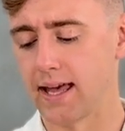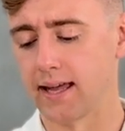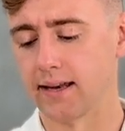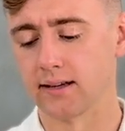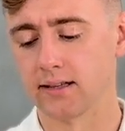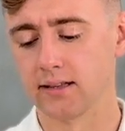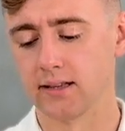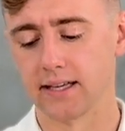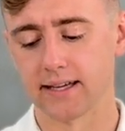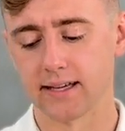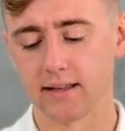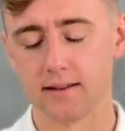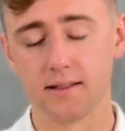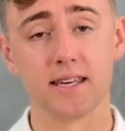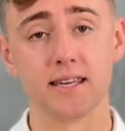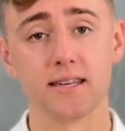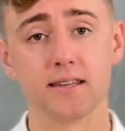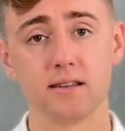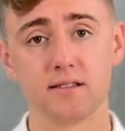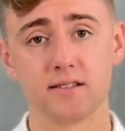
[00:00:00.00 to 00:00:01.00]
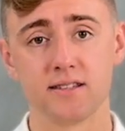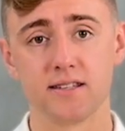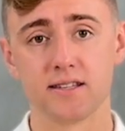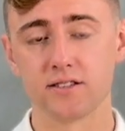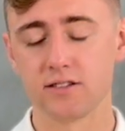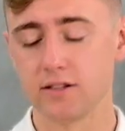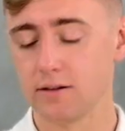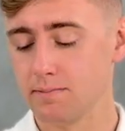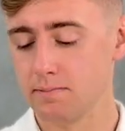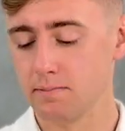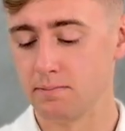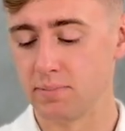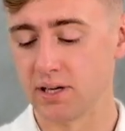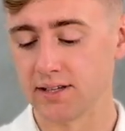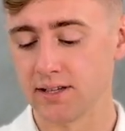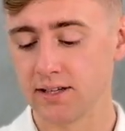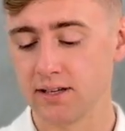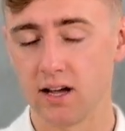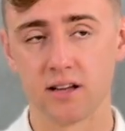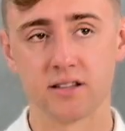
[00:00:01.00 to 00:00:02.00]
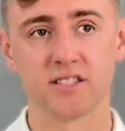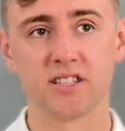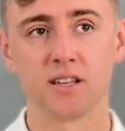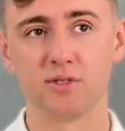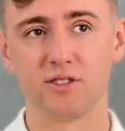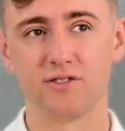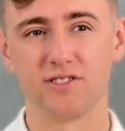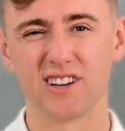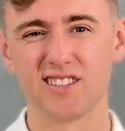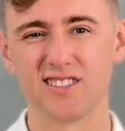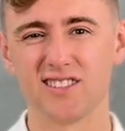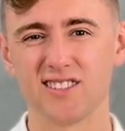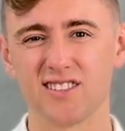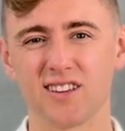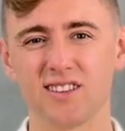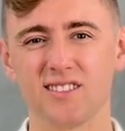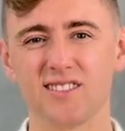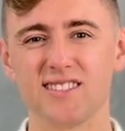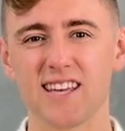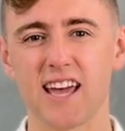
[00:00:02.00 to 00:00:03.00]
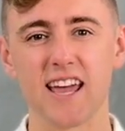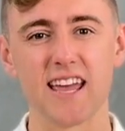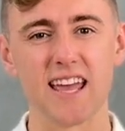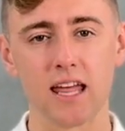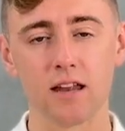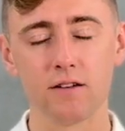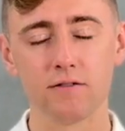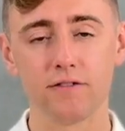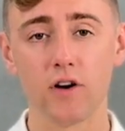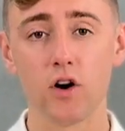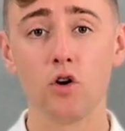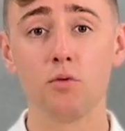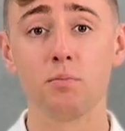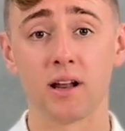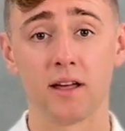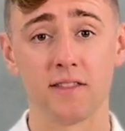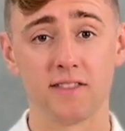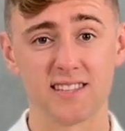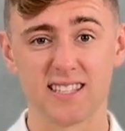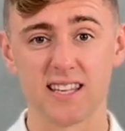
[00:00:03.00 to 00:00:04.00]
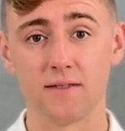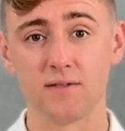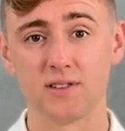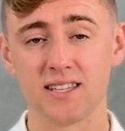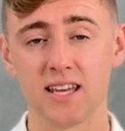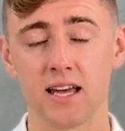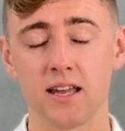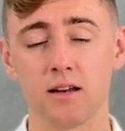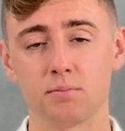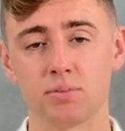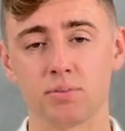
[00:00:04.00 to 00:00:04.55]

and click the system button. On some devices it could say info, but on the 710 in